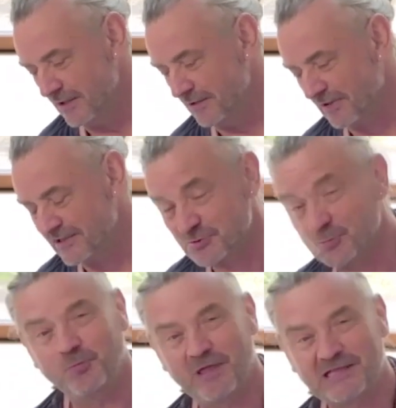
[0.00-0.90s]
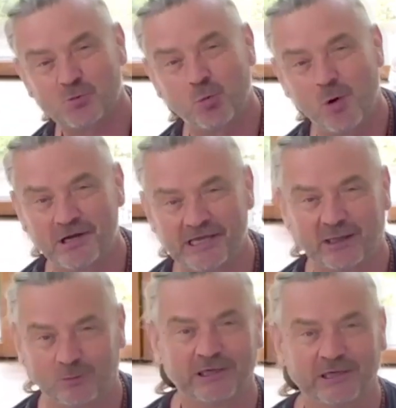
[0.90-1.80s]
that's that's why
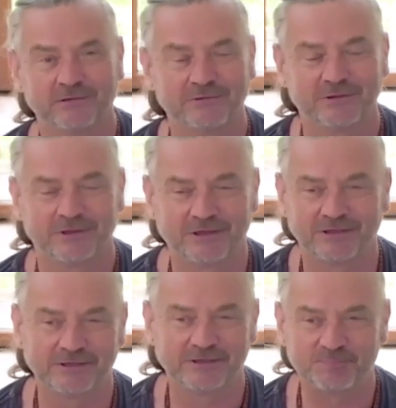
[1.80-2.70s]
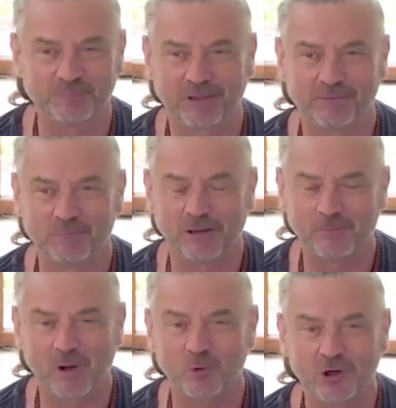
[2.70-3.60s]
when uh, my,
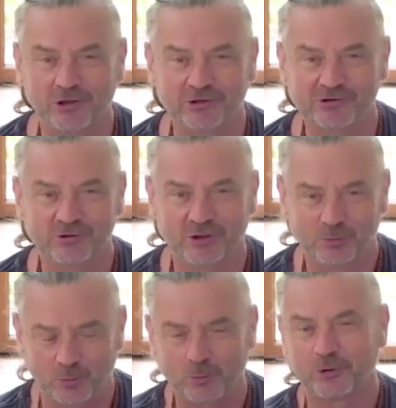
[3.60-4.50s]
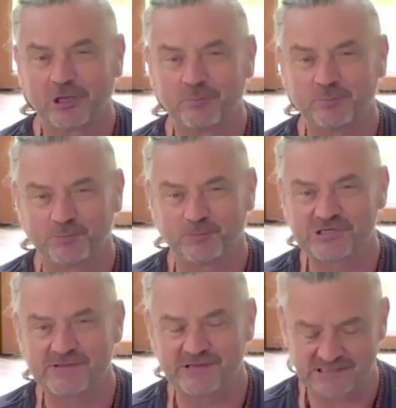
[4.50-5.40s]
my work uh, when I
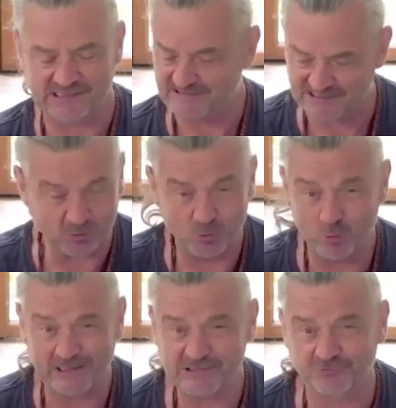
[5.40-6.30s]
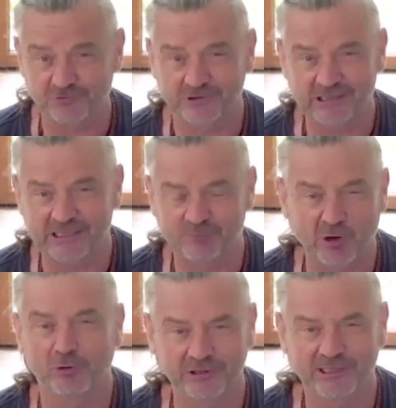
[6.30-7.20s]
present these things it's always really
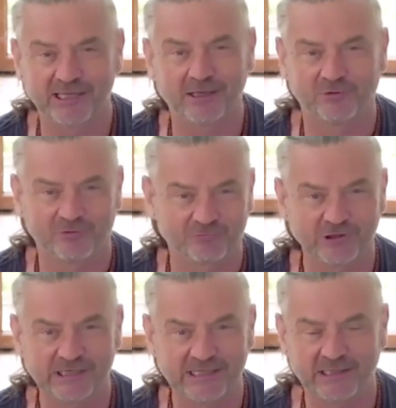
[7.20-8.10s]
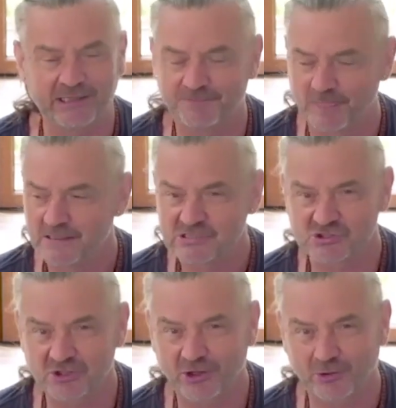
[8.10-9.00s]
broken down and really
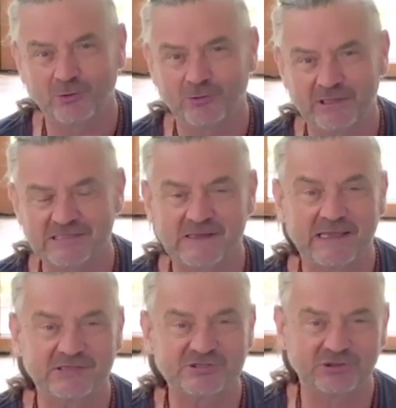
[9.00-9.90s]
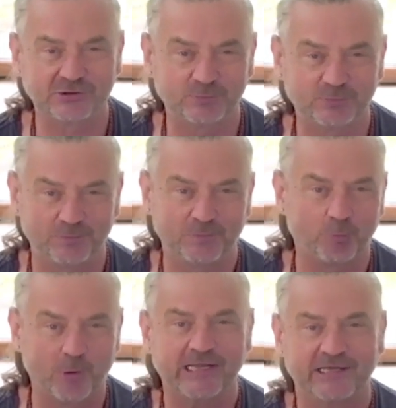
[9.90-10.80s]
slow it's it's to
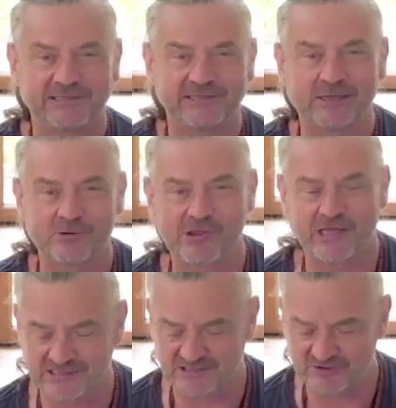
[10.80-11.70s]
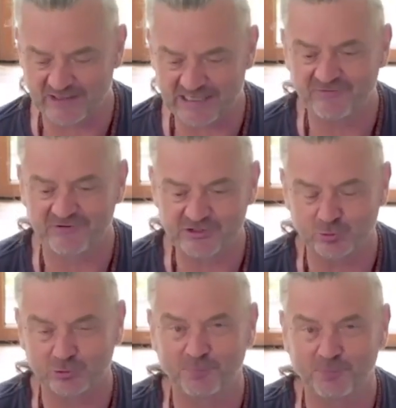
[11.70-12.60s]
break down things into their individual
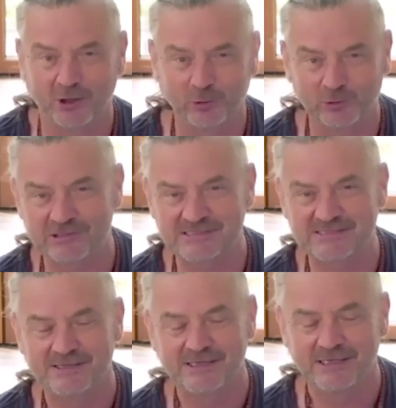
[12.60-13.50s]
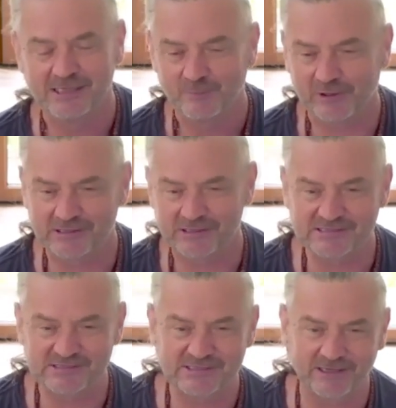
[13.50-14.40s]
components
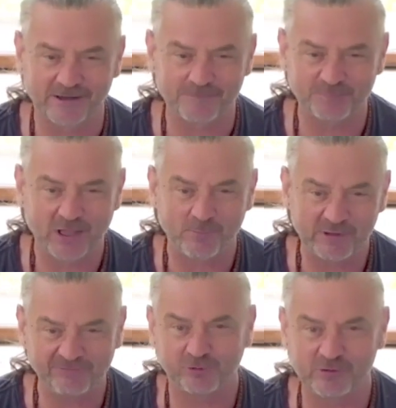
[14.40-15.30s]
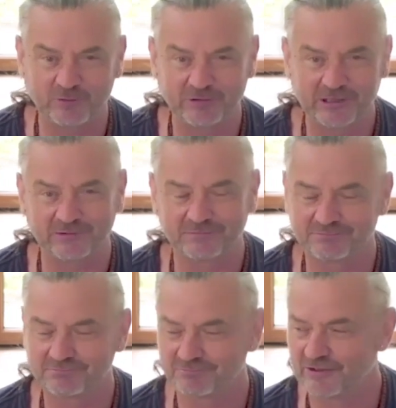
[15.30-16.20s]
because um, I mean if you're
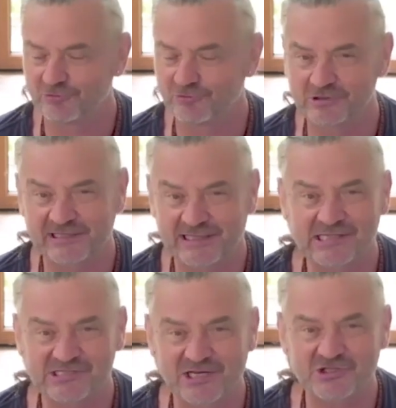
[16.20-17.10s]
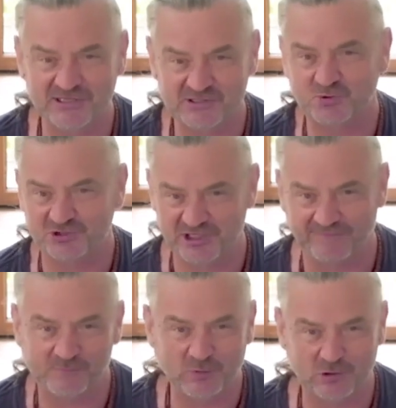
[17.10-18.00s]
in if your intention is to
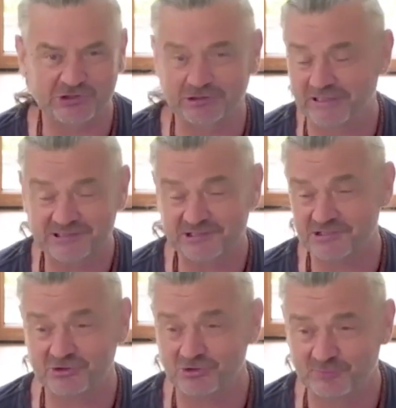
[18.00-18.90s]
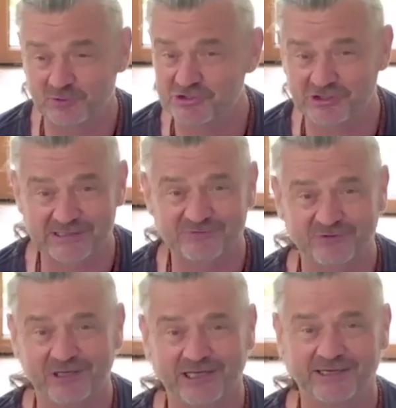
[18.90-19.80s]
achieve the posture then just do the posture it's
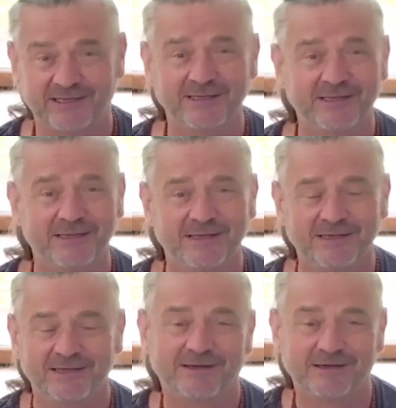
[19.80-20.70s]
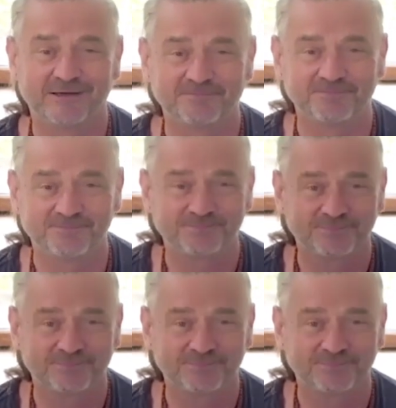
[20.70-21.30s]
fine um,